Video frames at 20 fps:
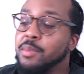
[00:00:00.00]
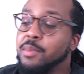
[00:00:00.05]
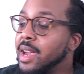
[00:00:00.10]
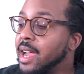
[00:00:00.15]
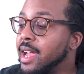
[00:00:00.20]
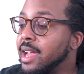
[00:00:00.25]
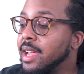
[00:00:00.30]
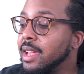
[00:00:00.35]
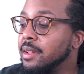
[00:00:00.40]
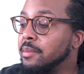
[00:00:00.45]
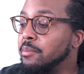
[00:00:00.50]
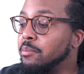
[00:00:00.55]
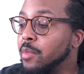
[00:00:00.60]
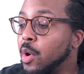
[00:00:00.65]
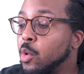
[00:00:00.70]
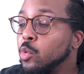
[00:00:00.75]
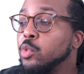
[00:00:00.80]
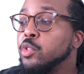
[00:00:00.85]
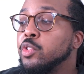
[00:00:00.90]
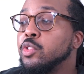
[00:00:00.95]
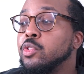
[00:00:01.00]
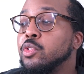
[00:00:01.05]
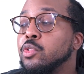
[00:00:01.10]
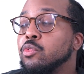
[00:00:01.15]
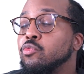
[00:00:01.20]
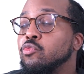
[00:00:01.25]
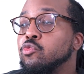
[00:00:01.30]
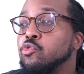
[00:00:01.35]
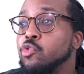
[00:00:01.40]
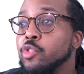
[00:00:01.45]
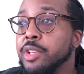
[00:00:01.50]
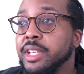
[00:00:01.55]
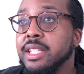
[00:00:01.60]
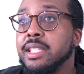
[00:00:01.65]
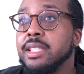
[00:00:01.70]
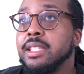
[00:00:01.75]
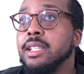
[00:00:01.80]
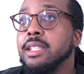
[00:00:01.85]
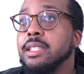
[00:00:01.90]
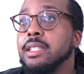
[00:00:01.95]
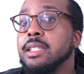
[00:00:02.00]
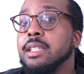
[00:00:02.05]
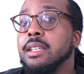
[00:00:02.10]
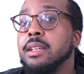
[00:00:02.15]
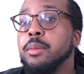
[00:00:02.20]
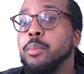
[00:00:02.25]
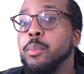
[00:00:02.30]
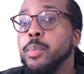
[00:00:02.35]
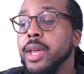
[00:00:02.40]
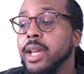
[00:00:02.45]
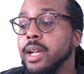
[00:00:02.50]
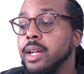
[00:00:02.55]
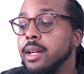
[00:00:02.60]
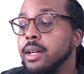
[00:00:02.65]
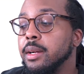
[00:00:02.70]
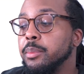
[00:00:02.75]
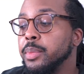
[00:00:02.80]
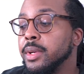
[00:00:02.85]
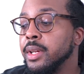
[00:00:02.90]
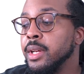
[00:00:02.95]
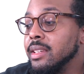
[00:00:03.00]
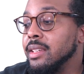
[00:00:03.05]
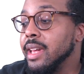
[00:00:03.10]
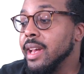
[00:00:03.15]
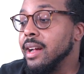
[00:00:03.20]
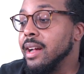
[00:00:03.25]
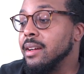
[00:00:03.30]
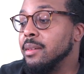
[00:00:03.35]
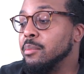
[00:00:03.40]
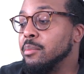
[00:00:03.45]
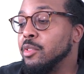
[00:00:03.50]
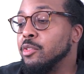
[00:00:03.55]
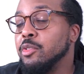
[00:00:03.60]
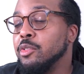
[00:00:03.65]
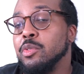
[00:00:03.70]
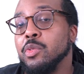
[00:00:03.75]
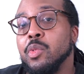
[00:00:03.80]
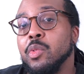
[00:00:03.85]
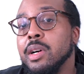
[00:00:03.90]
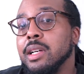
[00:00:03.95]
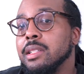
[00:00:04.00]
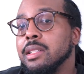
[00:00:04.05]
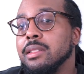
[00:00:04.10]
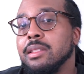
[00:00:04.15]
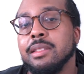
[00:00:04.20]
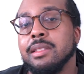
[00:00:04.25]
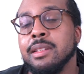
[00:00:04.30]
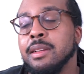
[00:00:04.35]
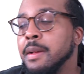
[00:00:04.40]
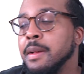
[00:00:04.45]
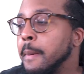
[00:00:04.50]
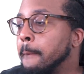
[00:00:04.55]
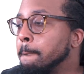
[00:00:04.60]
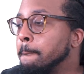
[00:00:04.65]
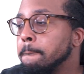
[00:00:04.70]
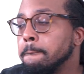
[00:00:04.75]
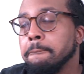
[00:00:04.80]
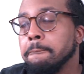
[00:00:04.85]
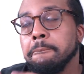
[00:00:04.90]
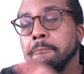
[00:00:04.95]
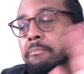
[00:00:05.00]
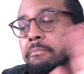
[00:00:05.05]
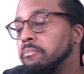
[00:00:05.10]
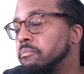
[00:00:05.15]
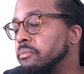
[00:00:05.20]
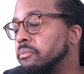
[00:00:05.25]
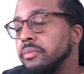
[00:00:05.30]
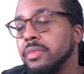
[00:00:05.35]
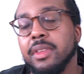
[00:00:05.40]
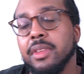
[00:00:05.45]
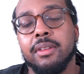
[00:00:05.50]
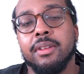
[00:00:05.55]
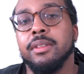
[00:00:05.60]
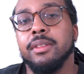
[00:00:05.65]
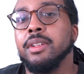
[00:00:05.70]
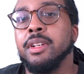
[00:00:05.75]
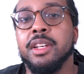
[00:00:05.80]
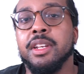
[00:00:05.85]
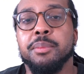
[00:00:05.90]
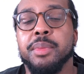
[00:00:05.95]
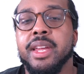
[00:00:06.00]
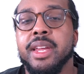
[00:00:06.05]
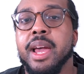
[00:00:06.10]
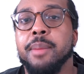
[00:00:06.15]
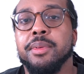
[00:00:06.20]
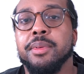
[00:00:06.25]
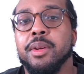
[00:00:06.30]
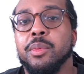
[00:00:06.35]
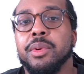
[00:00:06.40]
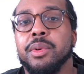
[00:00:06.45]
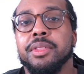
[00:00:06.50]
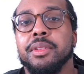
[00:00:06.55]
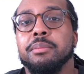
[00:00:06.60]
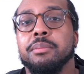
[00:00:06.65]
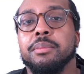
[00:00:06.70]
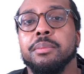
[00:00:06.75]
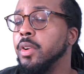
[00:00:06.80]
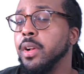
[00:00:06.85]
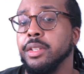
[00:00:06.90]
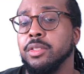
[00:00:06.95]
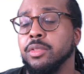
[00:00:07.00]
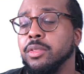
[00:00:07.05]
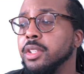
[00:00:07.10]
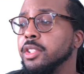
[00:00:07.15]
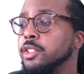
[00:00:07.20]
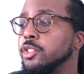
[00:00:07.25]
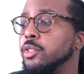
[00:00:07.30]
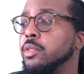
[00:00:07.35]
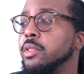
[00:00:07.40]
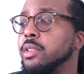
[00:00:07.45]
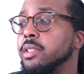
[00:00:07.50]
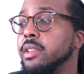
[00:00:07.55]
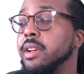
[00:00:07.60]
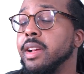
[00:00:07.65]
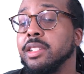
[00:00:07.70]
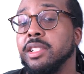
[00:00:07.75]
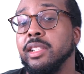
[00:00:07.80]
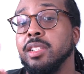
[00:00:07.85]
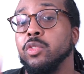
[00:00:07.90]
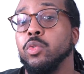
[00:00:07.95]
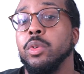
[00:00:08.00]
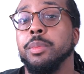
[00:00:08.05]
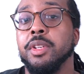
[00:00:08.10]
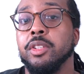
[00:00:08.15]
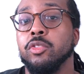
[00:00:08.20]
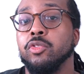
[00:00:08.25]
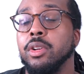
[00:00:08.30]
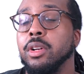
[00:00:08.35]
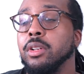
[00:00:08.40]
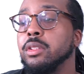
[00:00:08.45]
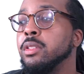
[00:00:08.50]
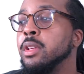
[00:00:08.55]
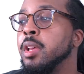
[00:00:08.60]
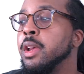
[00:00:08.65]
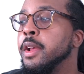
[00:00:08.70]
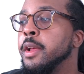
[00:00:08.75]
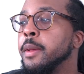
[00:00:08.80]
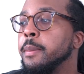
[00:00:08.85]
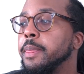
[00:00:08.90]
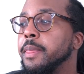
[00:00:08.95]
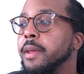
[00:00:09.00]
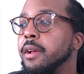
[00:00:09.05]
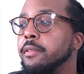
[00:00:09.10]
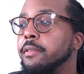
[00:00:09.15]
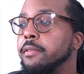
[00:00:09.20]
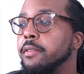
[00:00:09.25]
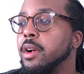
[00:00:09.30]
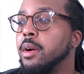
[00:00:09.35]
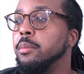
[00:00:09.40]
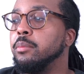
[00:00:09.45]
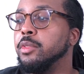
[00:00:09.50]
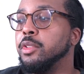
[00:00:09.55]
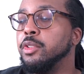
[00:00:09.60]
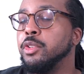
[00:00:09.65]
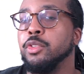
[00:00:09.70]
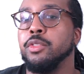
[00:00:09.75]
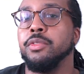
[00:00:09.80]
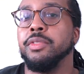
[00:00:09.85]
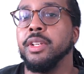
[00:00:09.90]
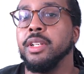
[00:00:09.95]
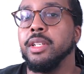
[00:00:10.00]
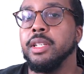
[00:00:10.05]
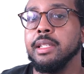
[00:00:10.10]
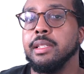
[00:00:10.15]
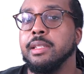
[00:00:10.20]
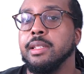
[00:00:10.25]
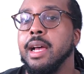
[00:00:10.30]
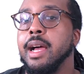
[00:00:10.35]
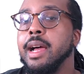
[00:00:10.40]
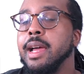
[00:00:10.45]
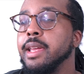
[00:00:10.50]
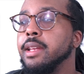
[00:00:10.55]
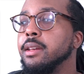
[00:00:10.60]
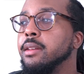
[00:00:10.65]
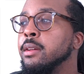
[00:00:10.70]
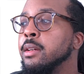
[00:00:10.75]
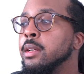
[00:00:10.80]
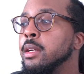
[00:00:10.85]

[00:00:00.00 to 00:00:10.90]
my most recent pickup. Yeah, maroon ones. Couldn't be happier with them. All right, so these shorts, they're actually swimming trunks. They're from Duven Design.